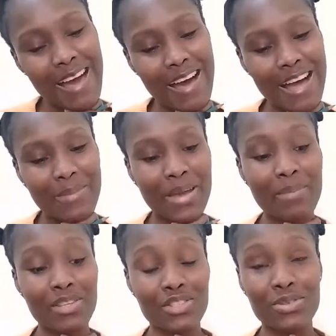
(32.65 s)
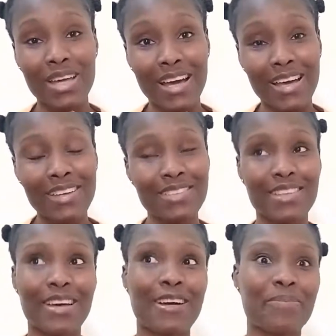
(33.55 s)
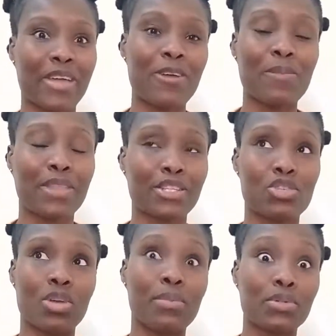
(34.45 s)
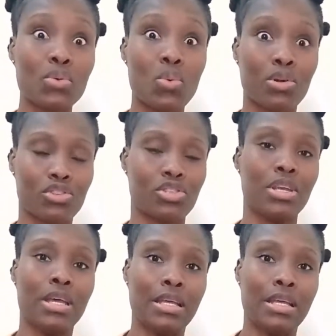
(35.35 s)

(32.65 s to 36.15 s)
I missed you guys. I hope that you were able to watch